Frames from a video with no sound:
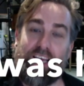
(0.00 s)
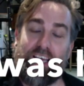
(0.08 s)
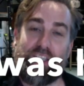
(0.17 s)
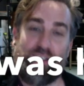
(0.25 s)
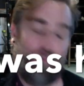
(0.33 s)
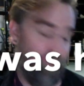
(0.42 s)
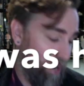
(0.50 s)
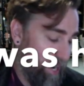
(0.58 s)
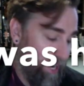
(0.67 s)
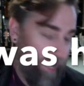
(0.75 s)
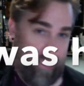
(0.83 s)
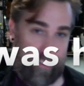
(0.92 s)

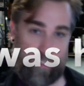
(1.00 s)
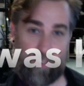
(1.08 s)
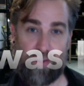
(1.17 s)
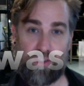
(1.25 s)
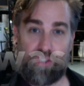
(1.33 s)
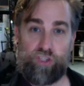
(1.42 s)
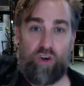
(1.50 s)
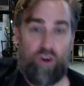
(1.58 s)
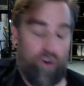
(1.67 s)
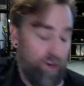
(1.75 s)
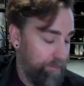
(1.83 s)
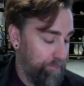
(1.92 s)
devised the
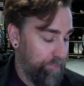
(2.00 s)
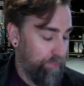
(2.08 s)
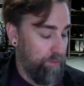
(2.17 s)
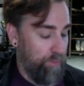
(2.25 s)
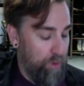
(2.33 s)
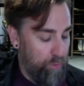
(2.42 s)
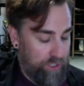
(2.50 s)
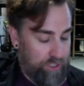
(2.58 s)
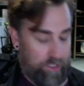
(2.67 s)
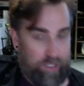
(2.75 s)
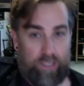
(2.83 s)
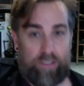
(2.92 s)
song Memories
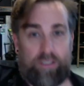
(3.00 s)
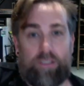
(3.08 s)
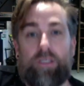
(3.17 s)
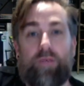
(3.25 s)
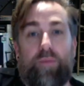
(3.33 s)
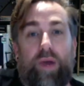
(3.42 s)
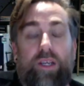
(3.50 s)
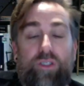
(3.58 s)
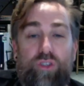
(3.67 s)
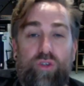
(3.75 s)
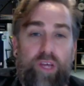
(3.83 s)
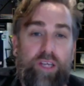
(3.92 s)
and Dust back in
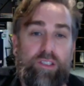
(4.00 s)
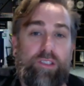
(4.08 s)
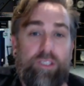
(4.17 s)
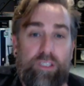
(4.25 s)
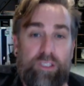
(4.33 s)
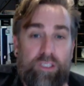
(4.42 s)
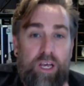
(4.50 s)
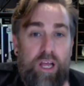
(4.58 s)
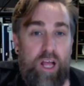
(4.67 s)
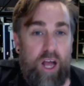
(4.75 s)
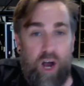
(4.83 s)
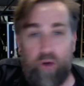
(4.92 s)
2006.
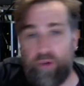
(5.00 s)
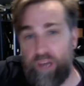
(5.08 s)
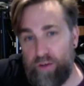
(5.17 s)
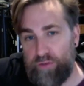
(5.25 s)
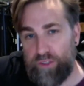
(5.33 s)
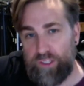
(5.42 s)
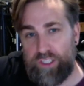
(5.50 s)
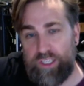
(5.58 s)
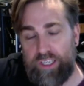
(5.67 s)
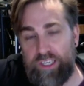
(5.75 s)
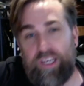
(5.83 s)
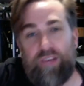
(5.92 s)
I would love to
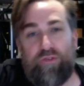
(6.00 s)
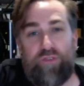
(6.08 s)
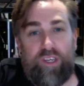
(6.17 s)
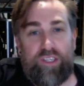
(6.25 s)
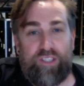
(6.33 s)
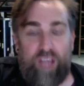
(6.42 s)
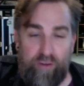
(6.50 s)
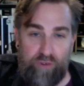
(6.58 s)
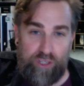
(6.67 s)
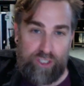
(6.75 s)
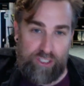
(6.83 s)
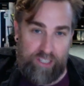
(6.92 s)
see if these
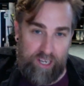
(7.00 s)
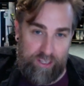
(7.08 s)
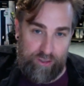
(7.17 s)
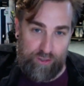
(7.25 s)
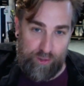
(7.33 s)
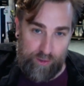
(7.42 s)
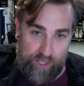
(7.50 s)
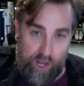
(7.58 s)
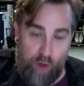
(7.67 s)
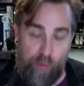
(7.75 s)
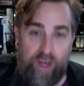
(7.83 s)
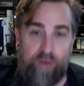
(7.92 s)
average guitar tutorials are
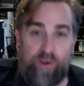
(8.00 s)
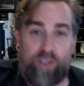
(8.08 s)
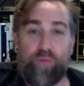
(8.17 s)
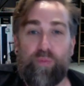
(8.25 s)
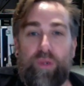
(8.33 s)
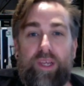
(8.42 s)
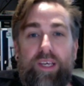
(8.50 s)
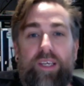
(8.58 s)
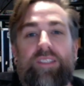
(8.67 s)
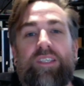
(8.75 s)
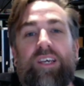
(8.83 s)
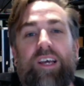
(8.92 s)
helping anyone, so please